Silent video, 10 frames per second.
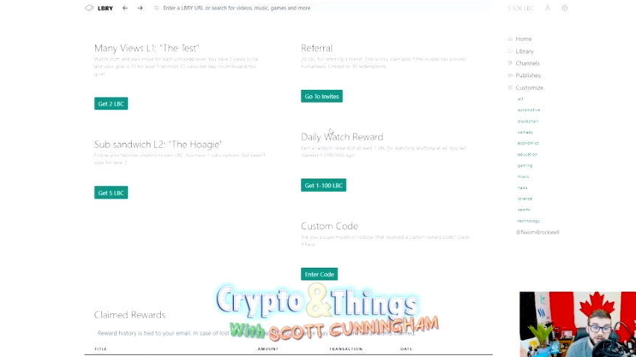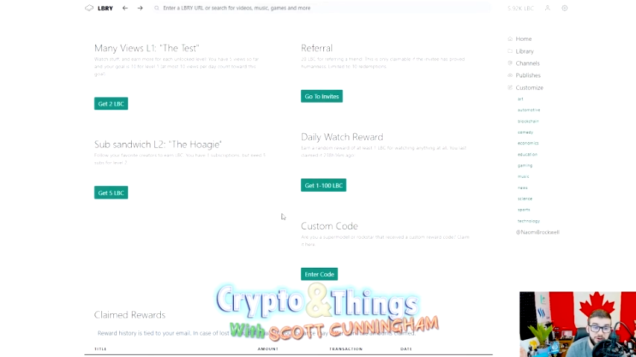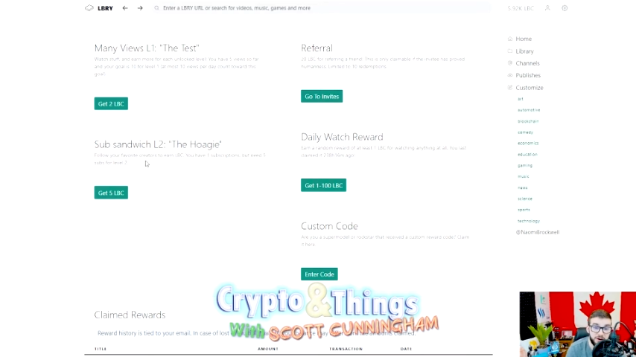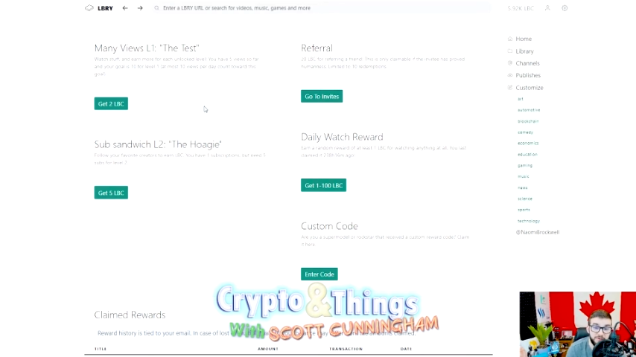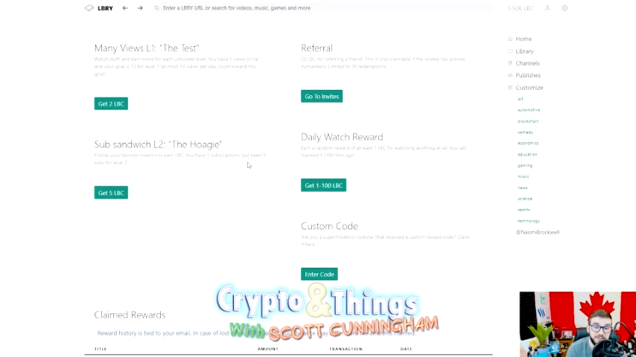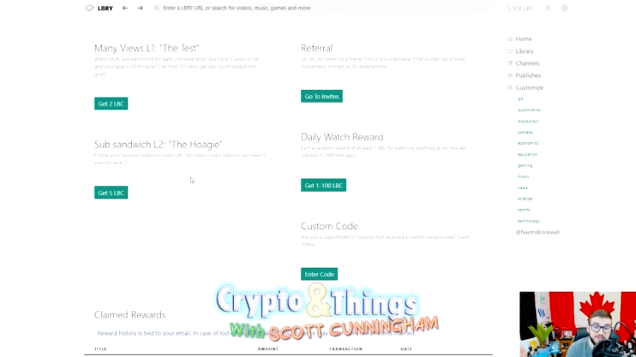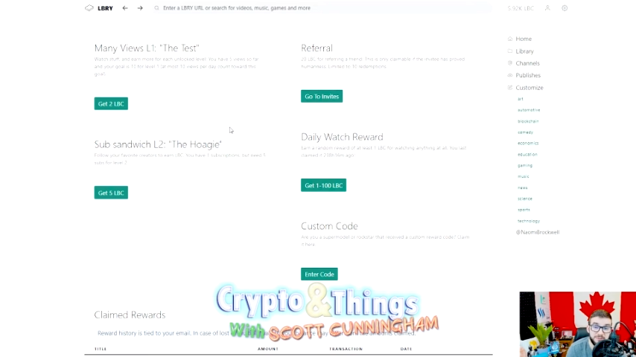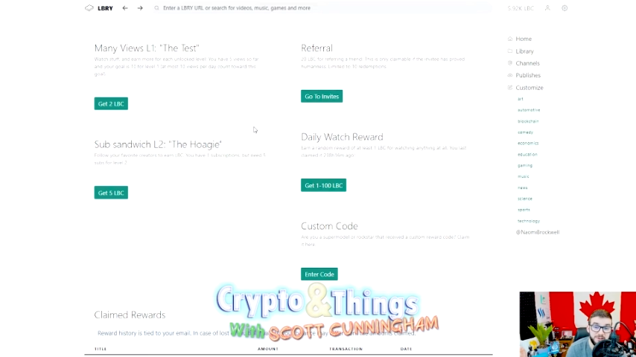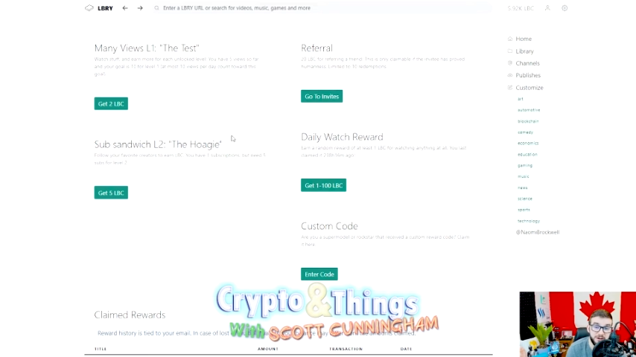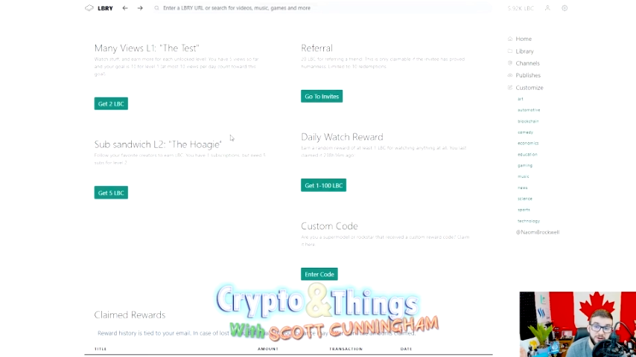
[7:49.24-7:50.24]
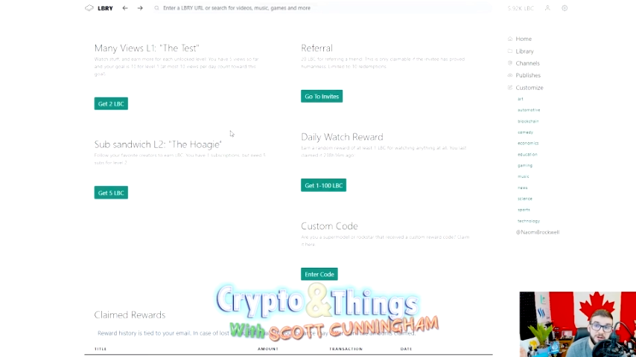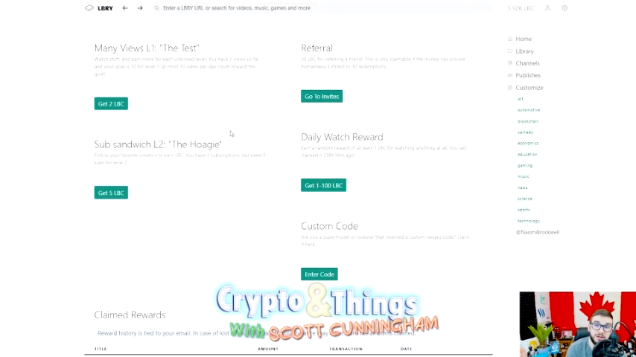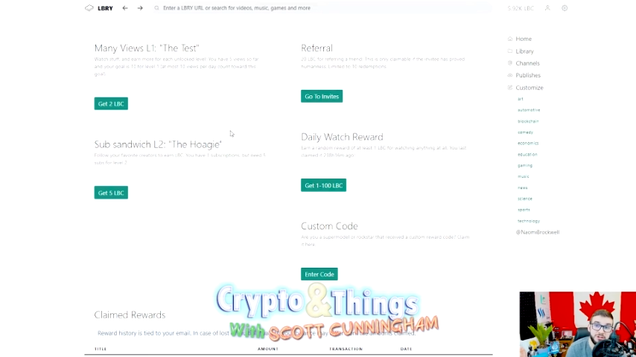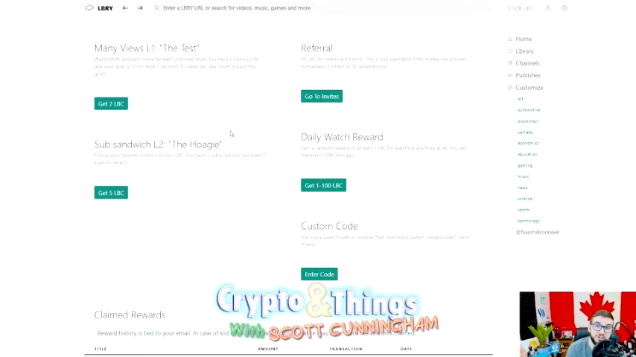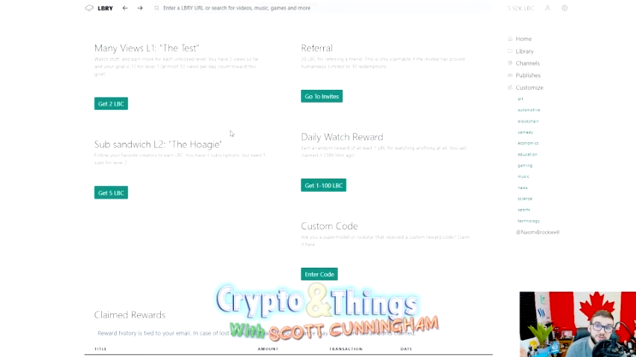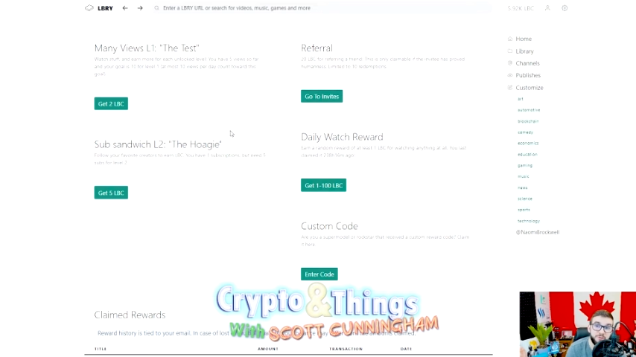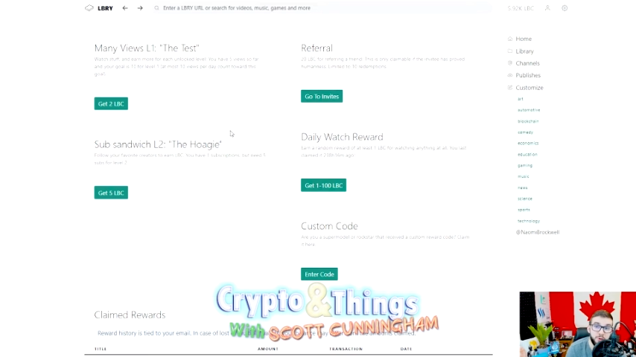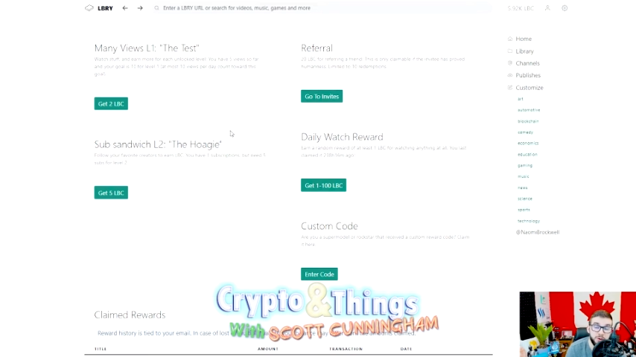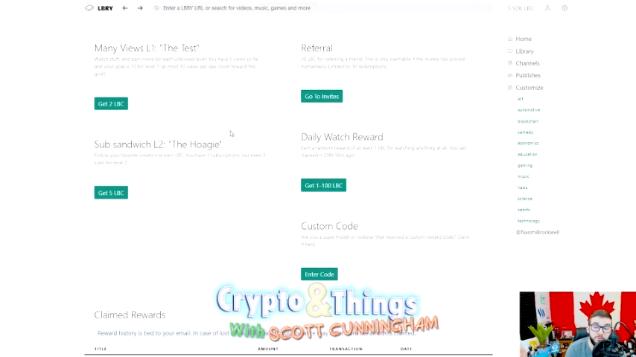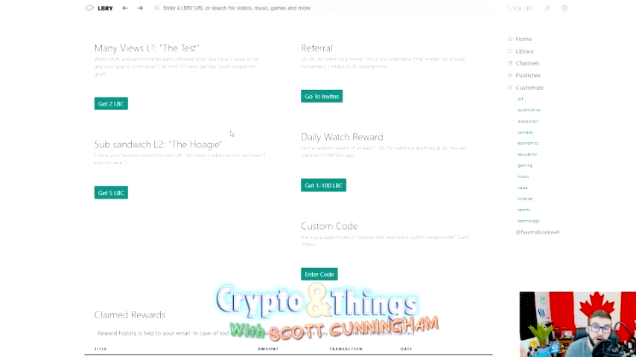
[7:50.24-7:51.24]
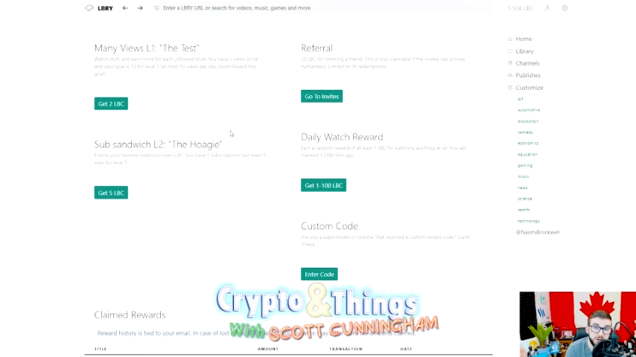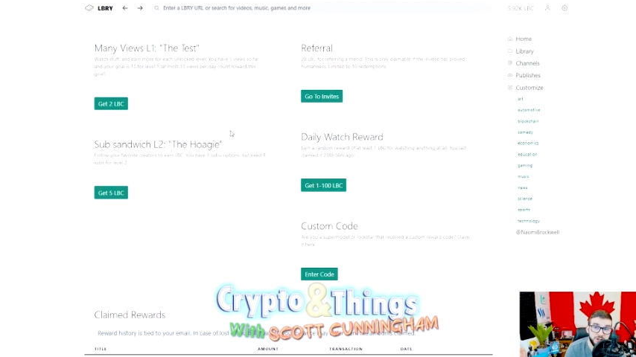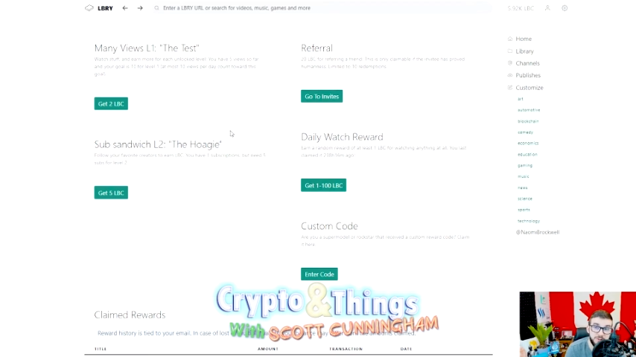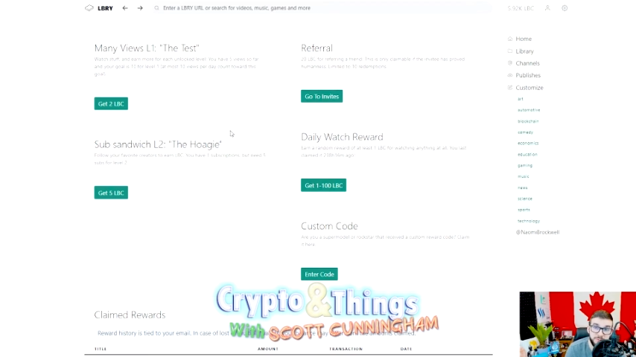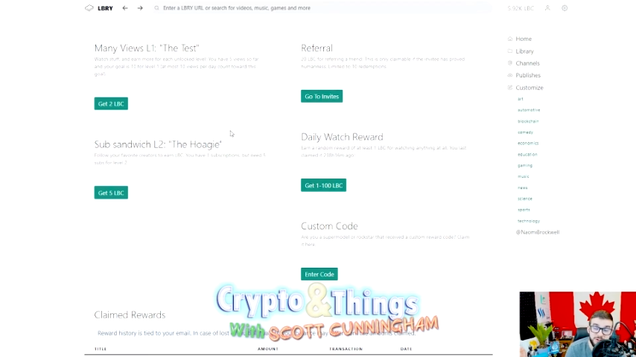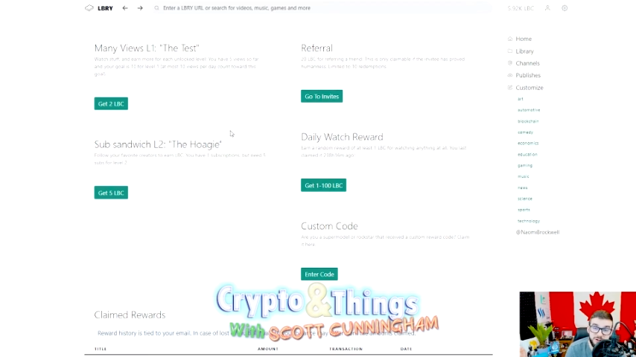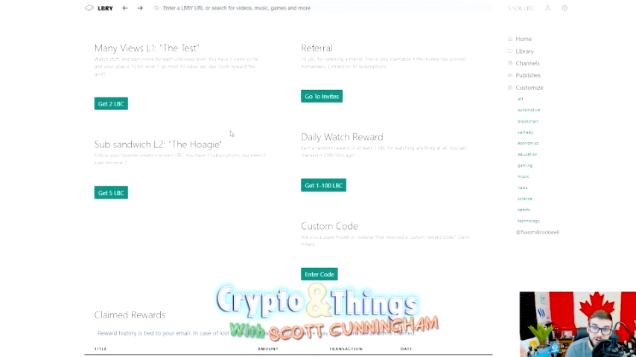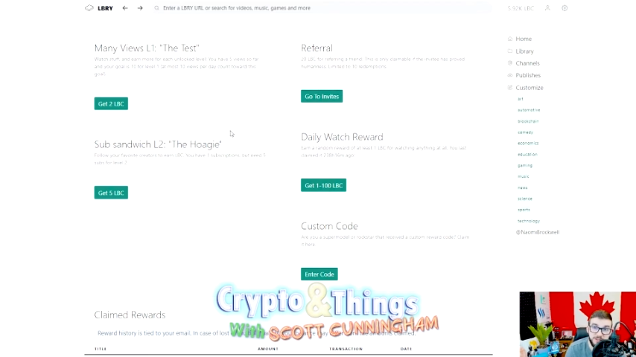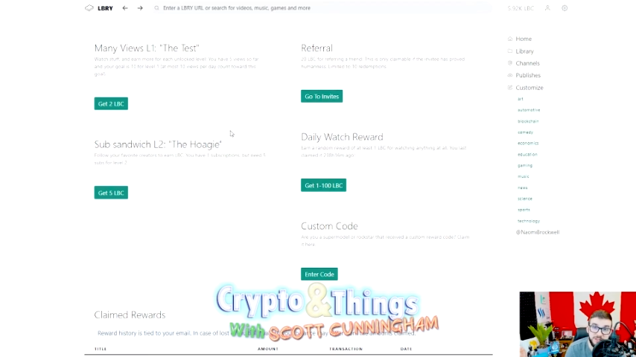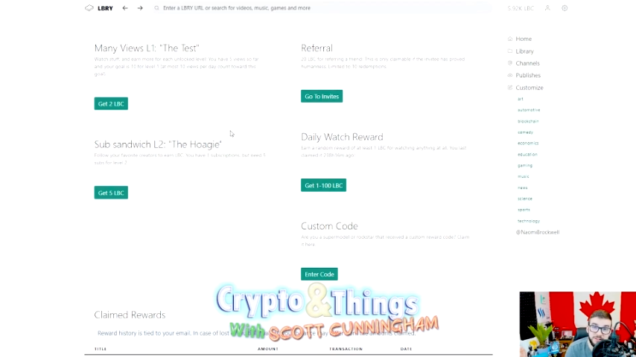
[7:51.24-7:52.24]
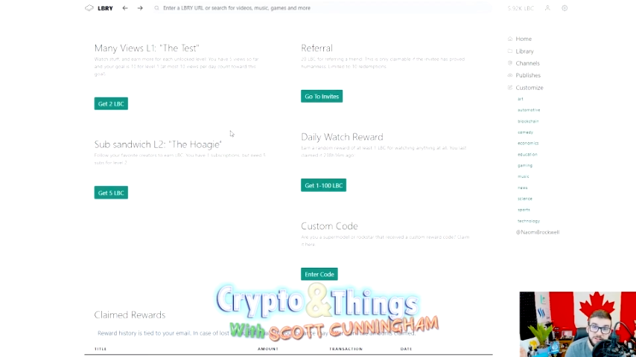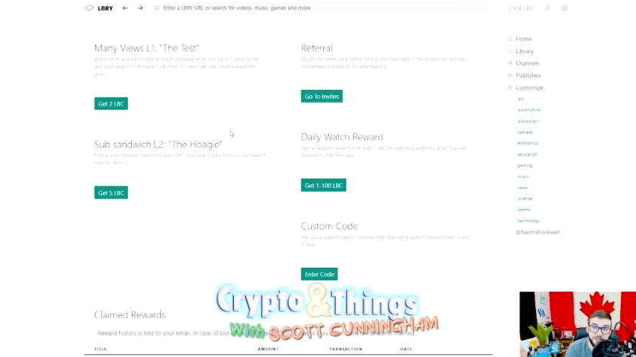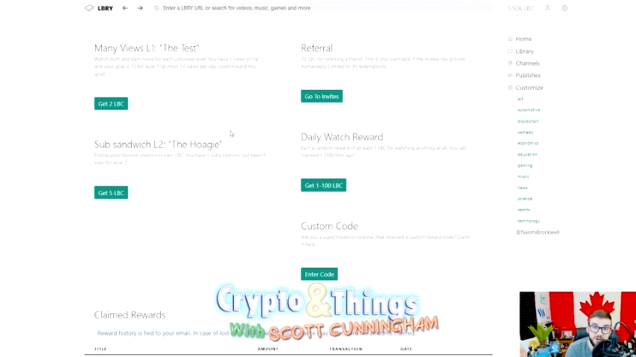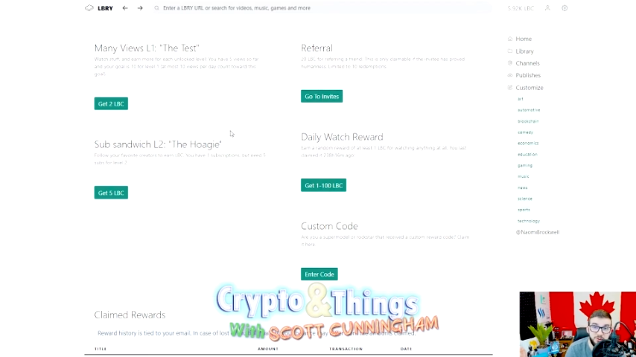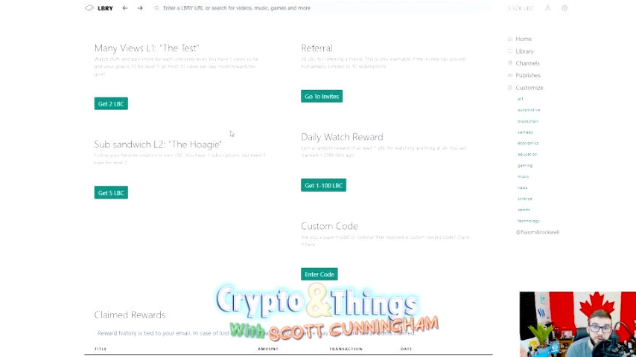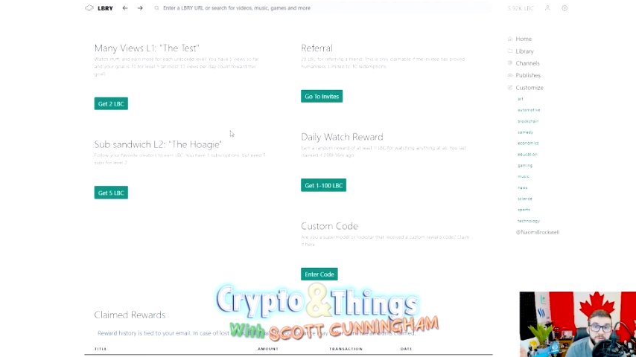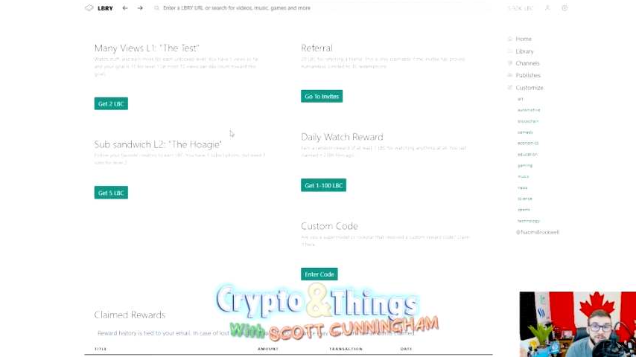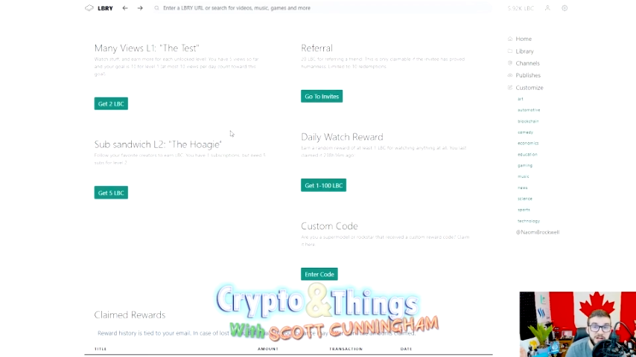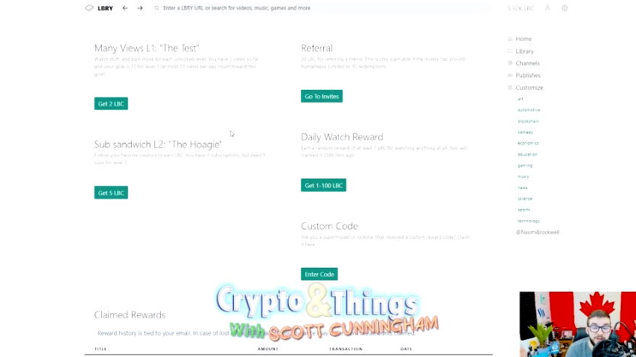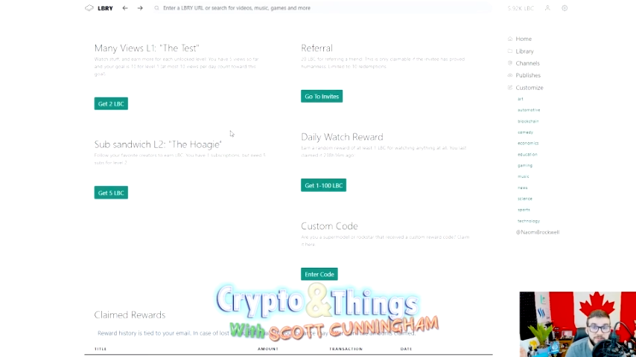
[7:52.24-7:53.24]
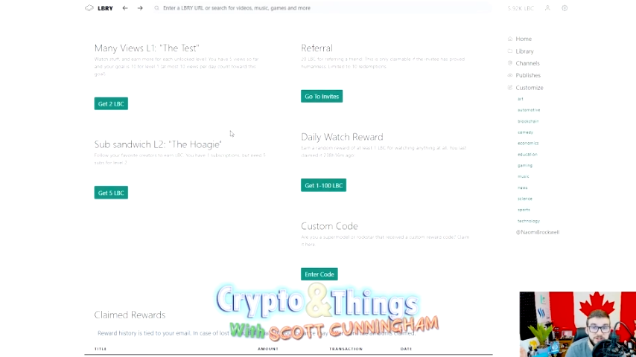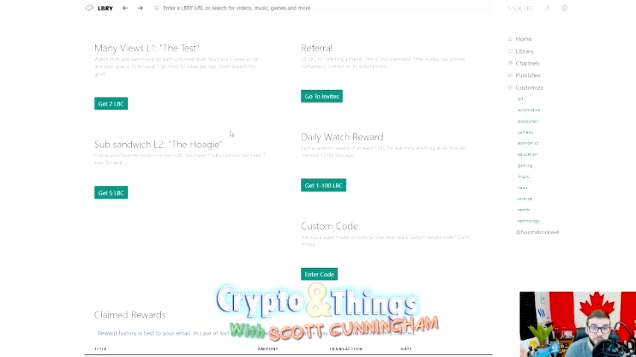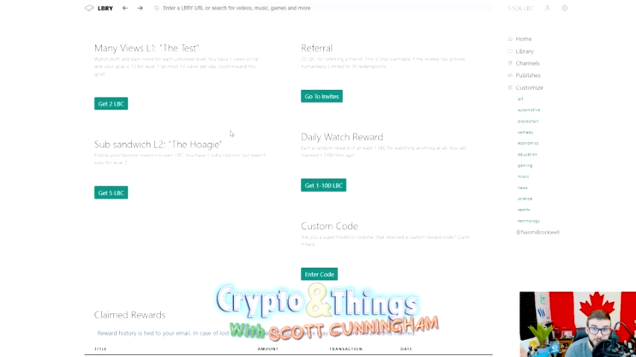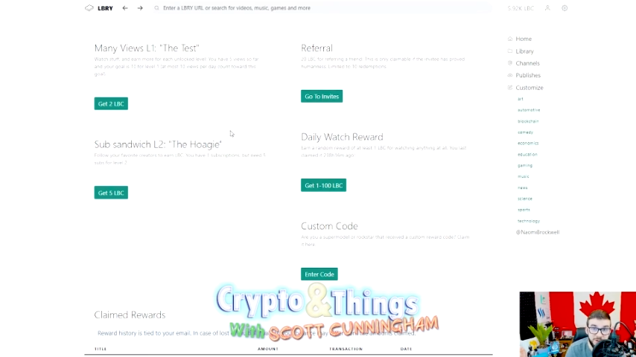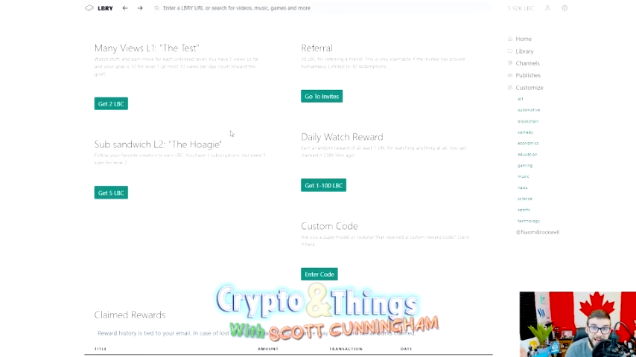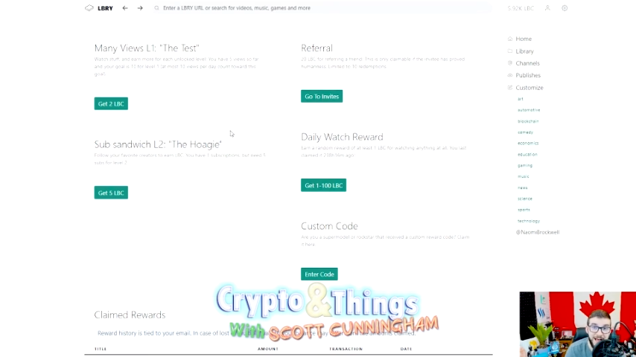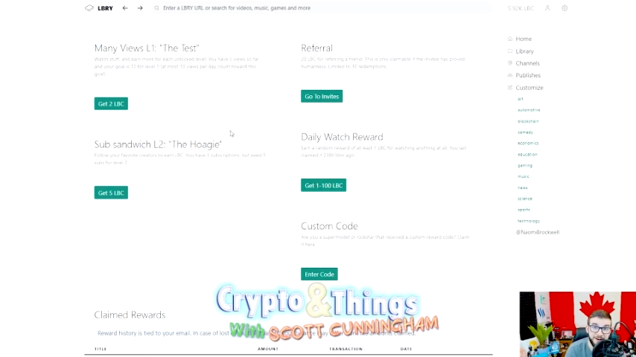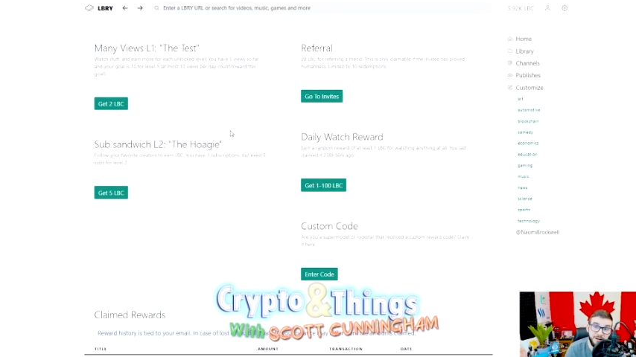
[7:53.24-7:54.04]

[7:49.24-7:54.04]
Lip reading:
No face is visible, so there are no lips to read.